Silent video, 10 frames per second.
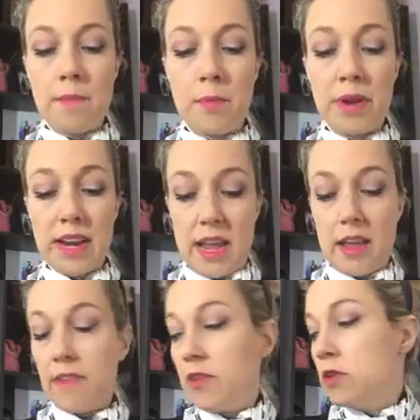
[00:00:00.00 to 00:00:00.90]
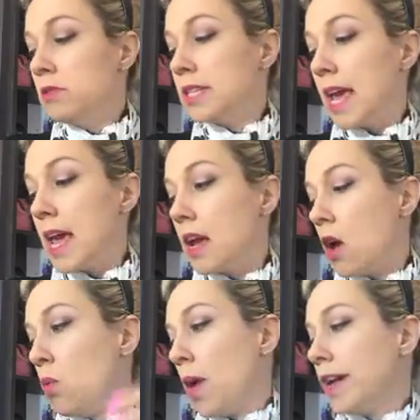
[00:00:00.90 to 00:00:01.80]
Brittany, if you take
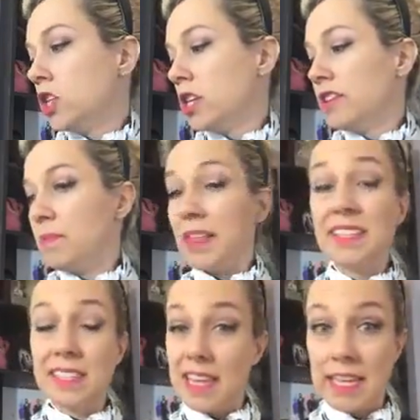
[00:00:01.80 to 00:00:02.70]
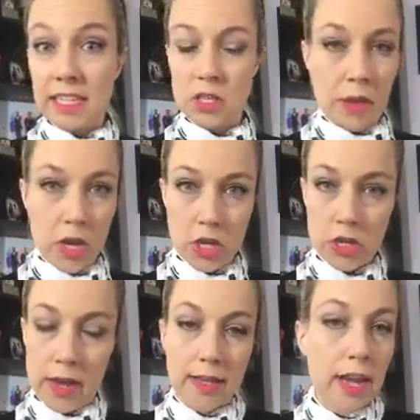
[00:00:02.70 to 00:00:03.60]
a white sheet of, this is the easiest way you can
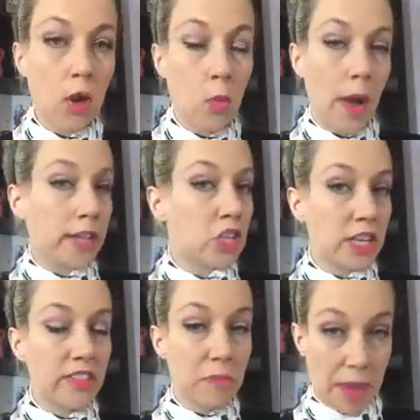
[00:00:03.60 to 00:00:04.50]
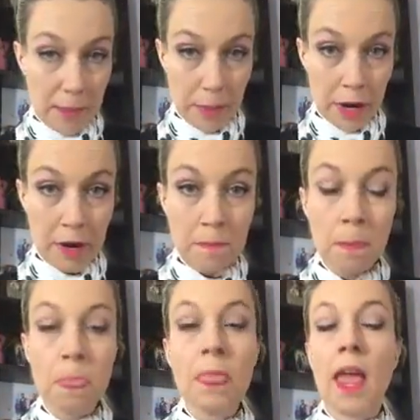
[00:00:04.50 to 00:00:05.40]
do it. Take a white sheet of paper
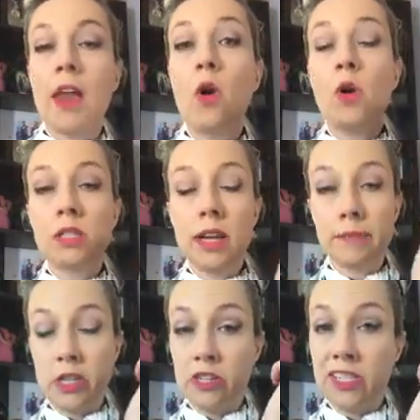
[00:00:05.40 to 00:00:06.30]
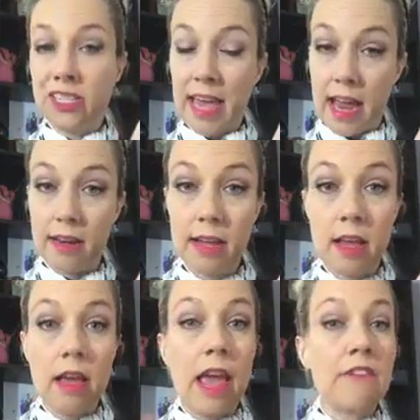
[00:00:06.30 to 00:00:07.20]
and hold it up to your skin.
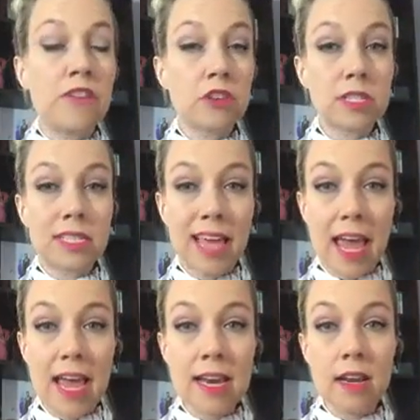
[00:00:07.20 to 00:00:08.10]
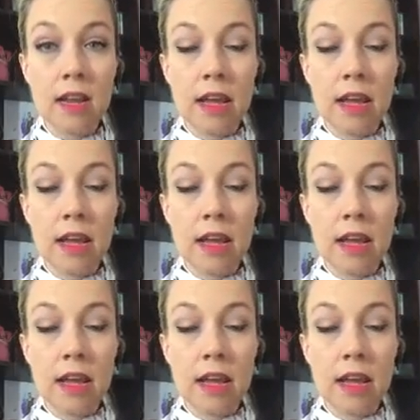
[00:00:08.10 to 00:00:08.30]
If your skin,